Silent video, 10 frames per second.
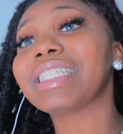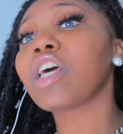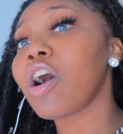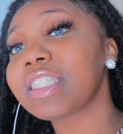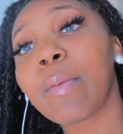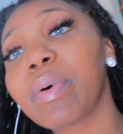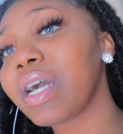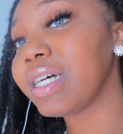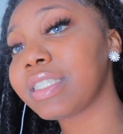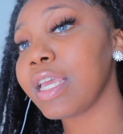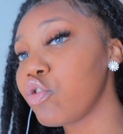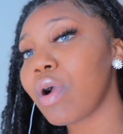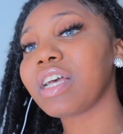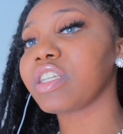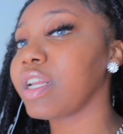it's all type of content you
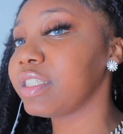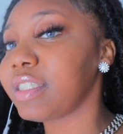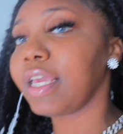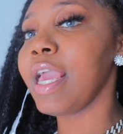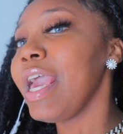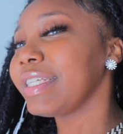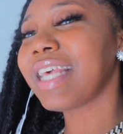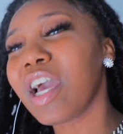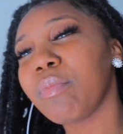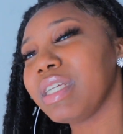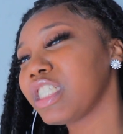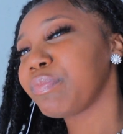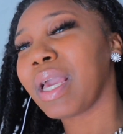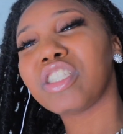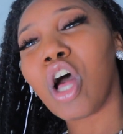guys are gonna see. It's not gonna be
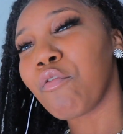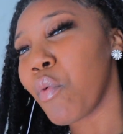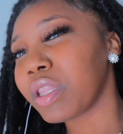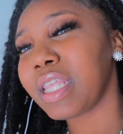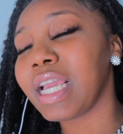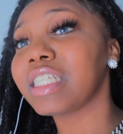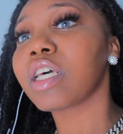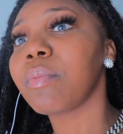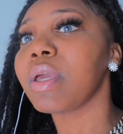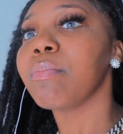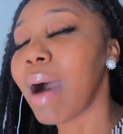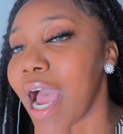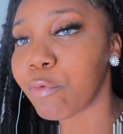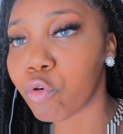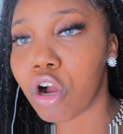just based off one thing. It's gonna be
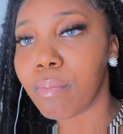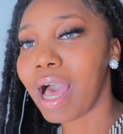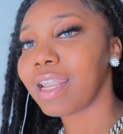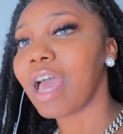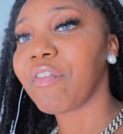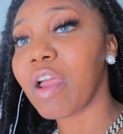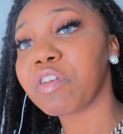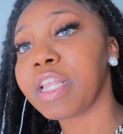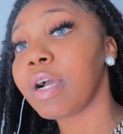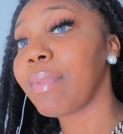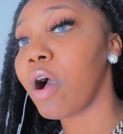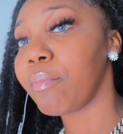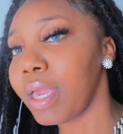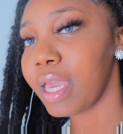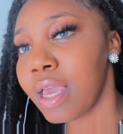my world, my life, everything
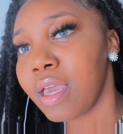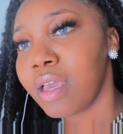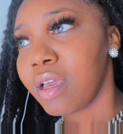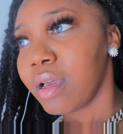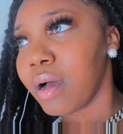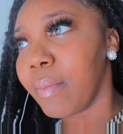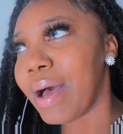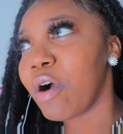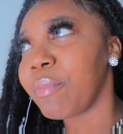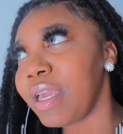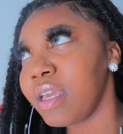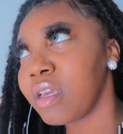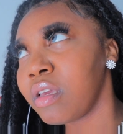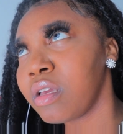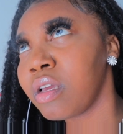about me, about me,
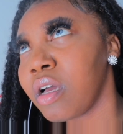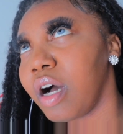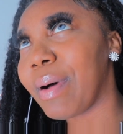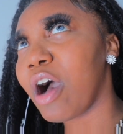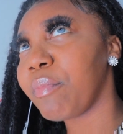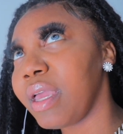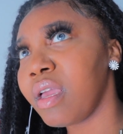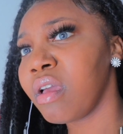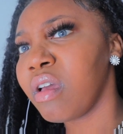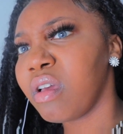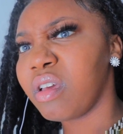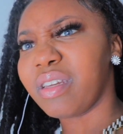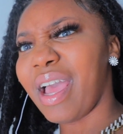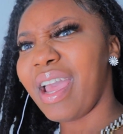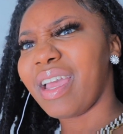about me.
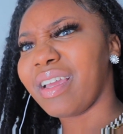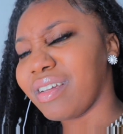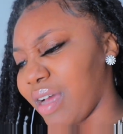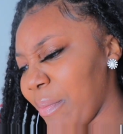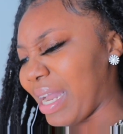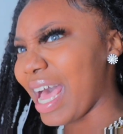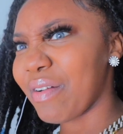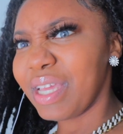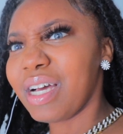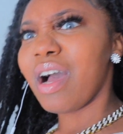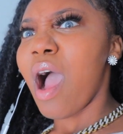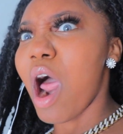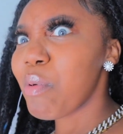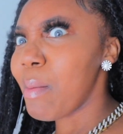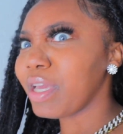Dang, I'm loud here.
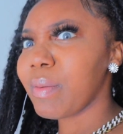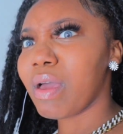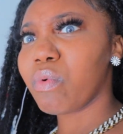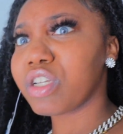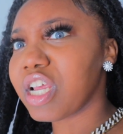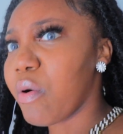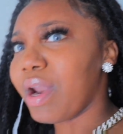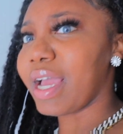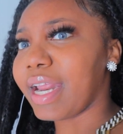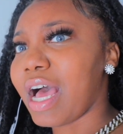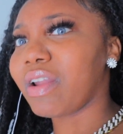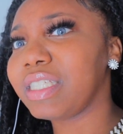All right, I'm gonna get back with y'all when I get out.